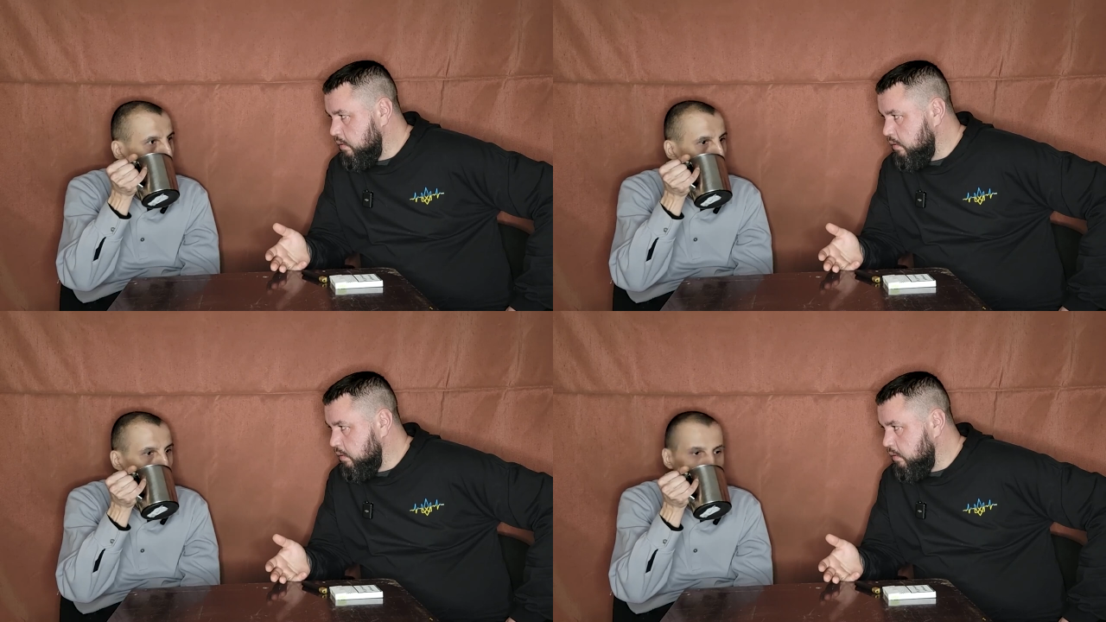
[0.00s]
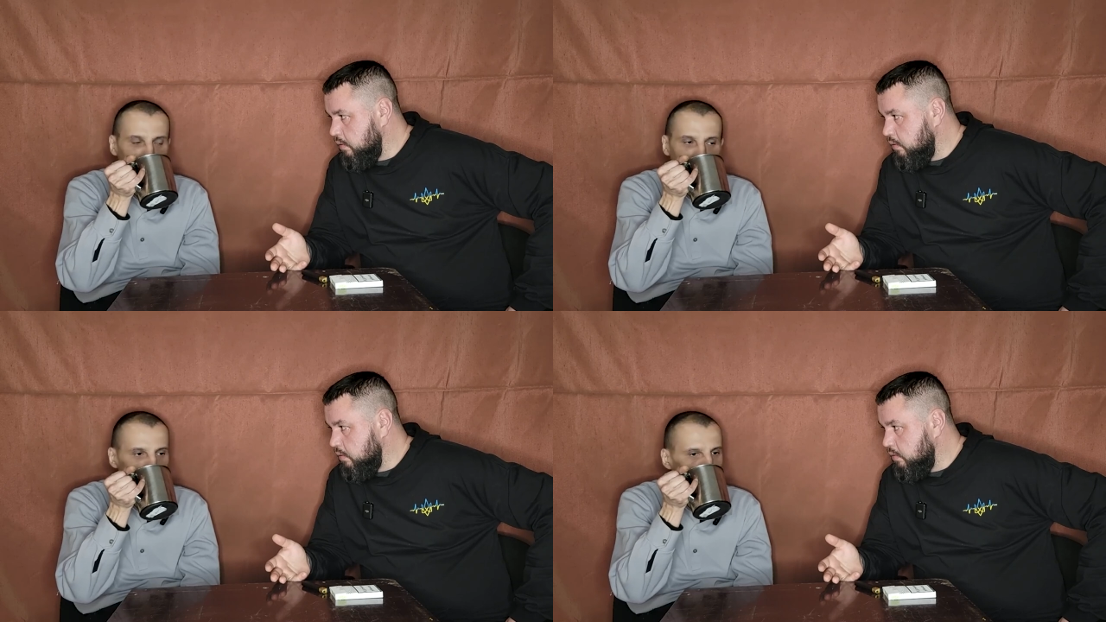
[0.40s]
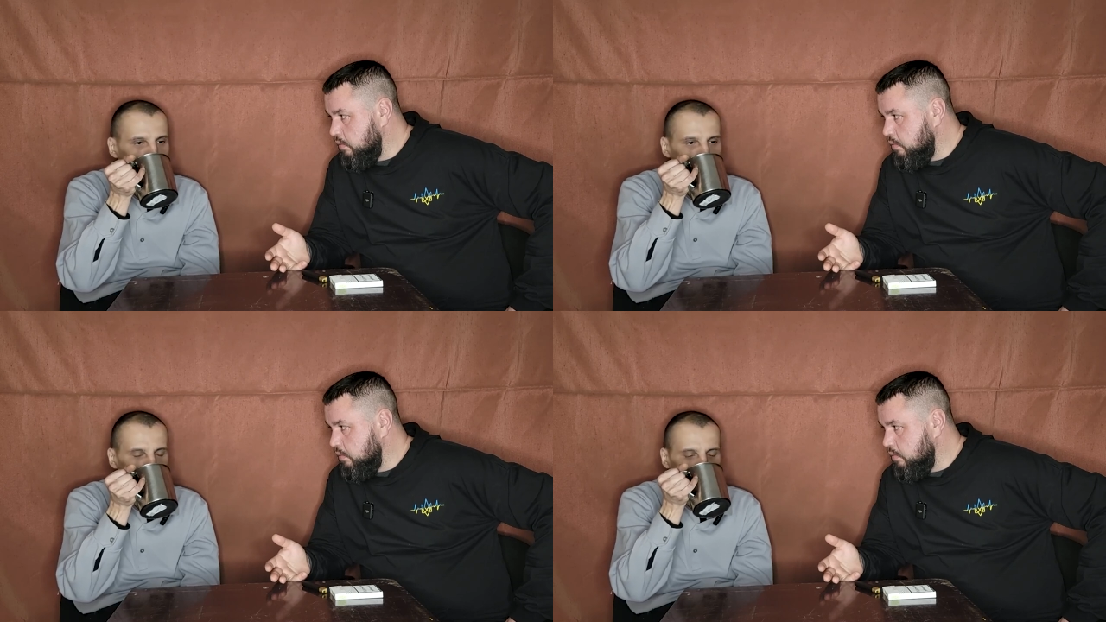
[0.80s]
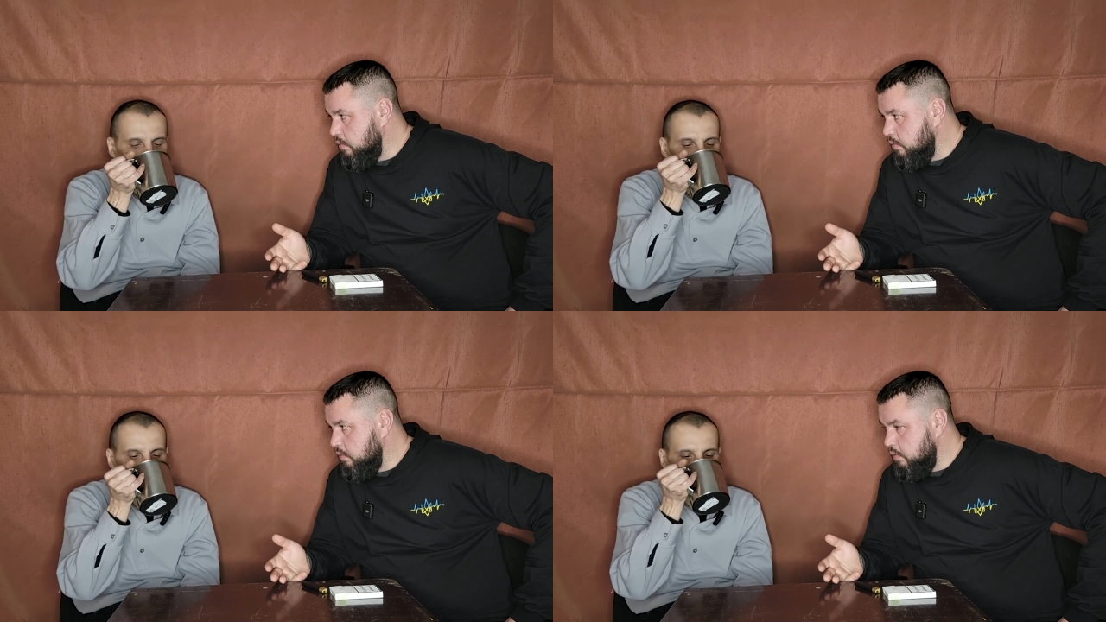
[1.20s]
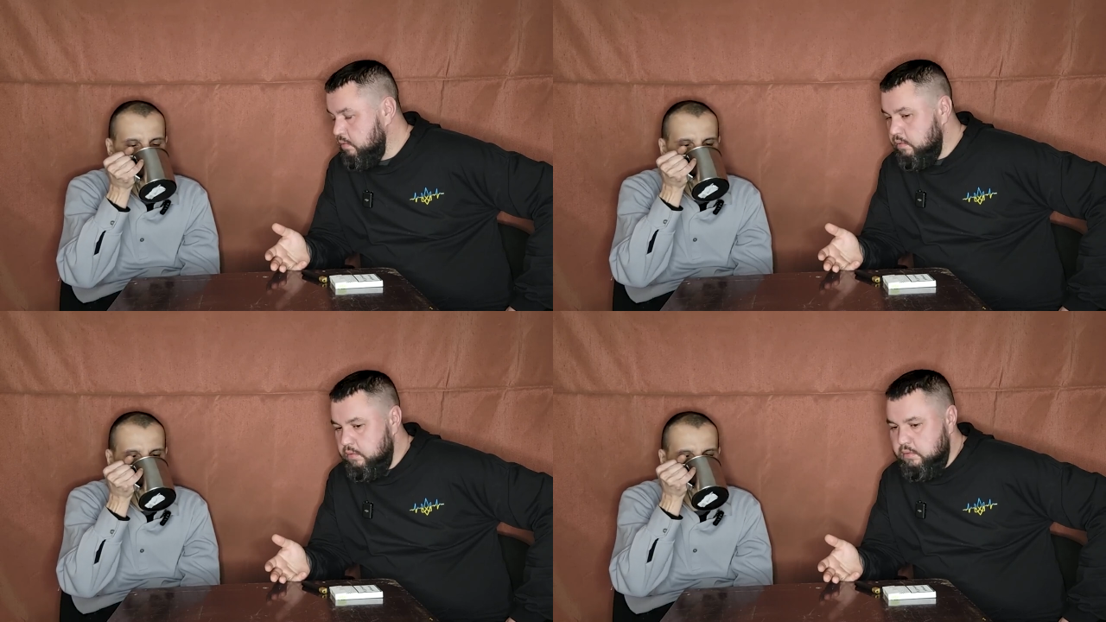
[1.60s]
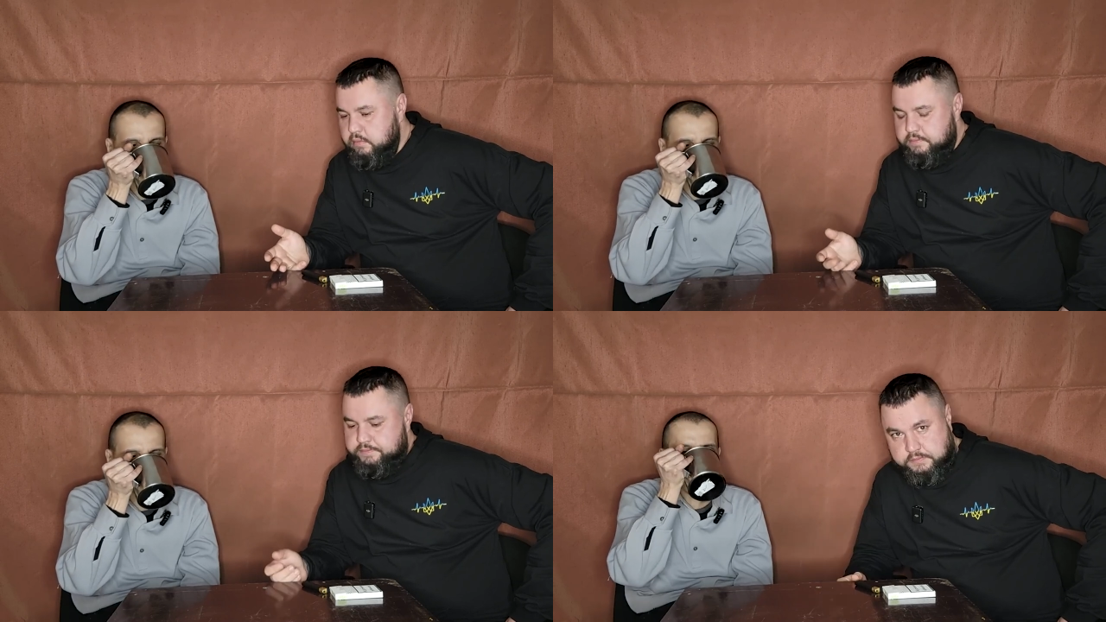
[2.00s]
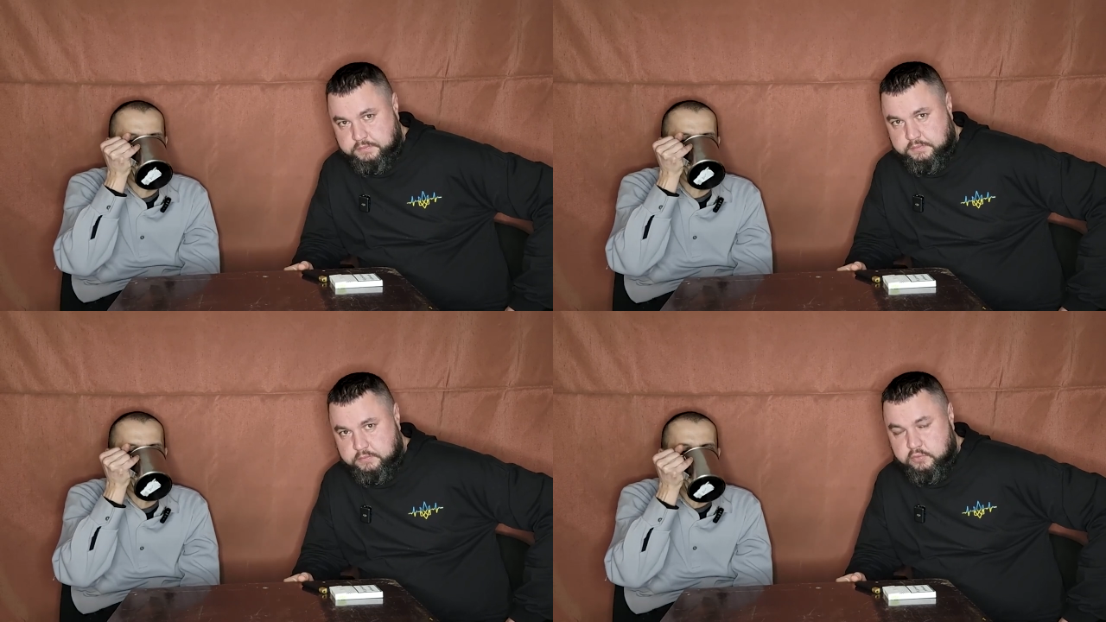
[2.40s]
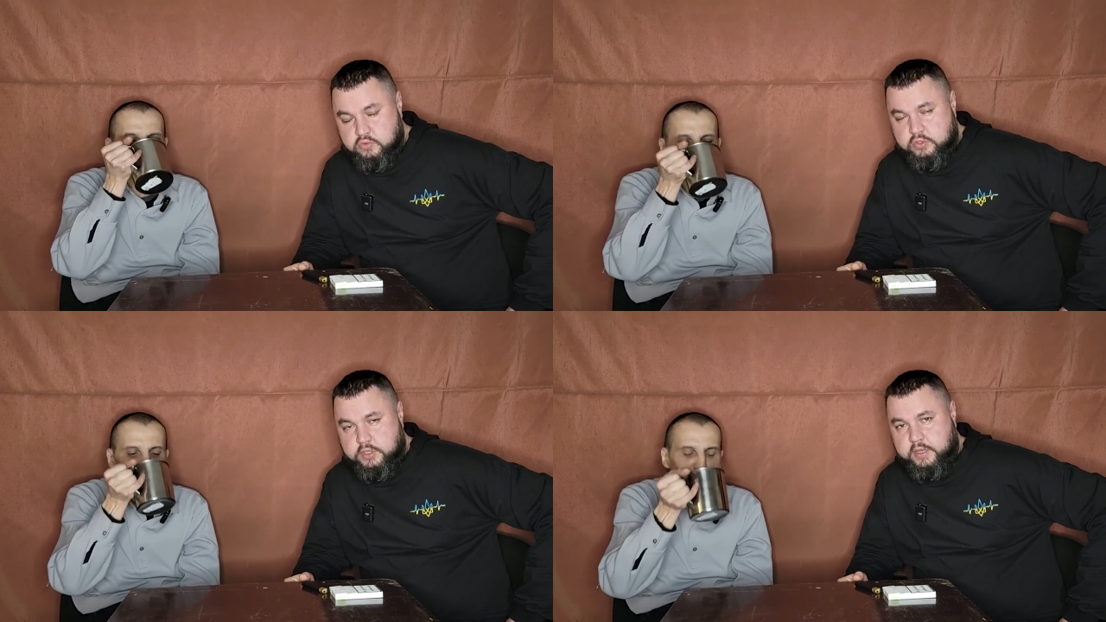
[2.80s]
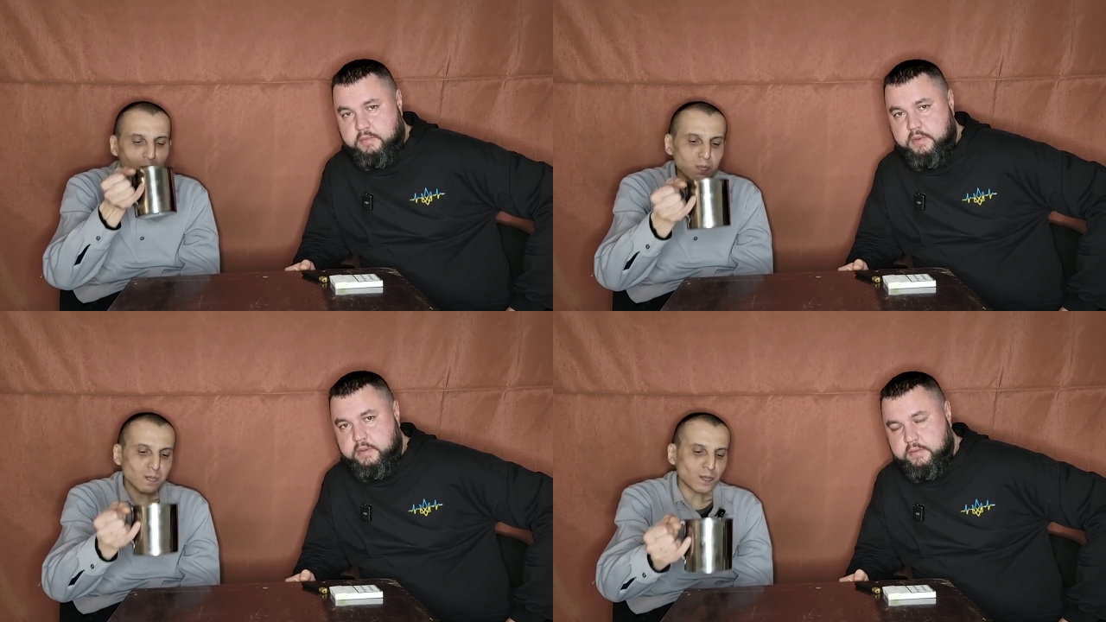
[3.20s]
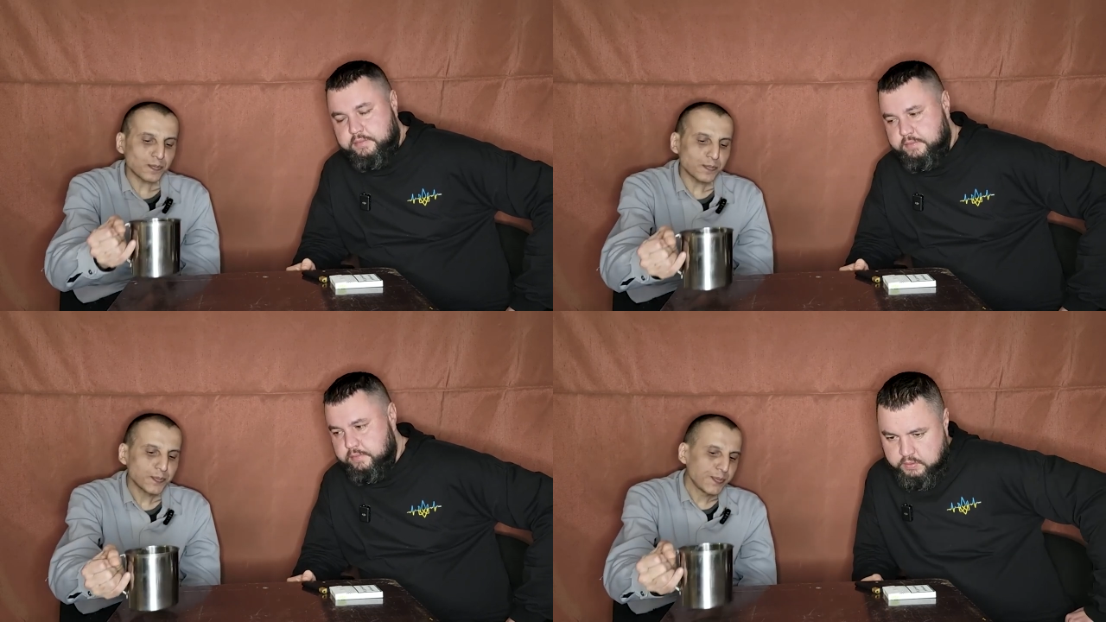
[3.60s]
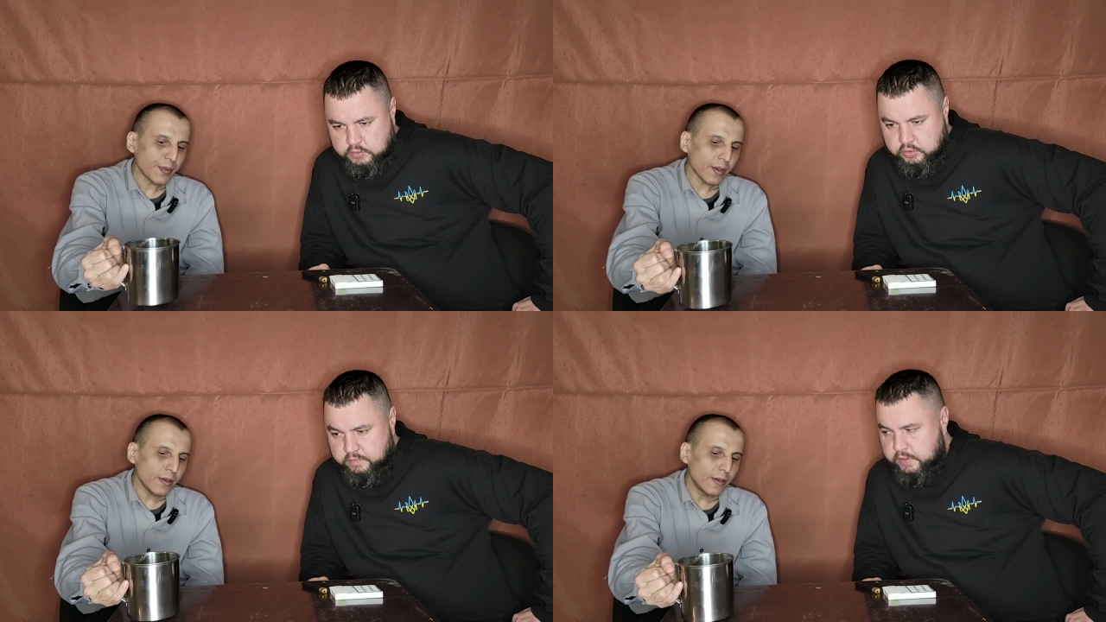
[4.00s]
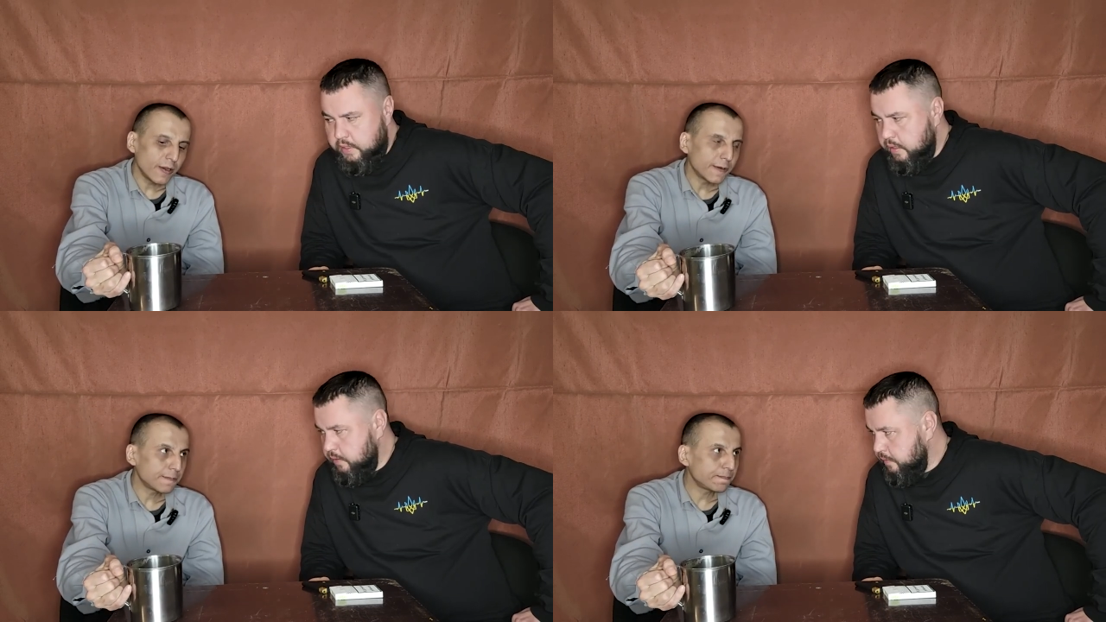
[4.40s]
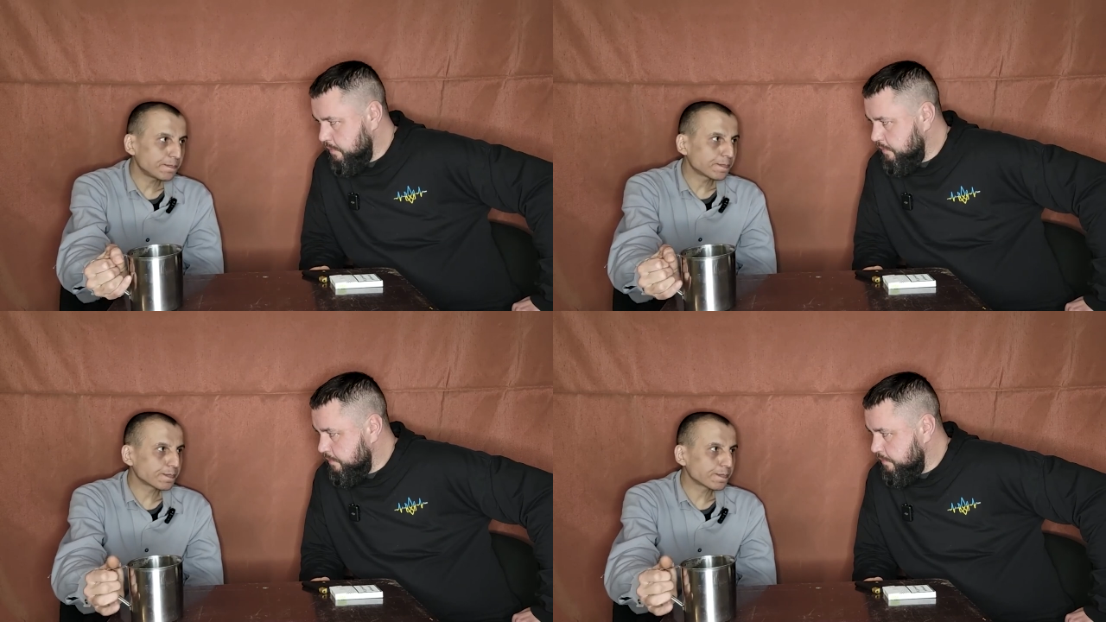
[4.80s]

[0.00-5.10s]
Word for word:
Speaker 1: No, only offended. The best army. How was the war?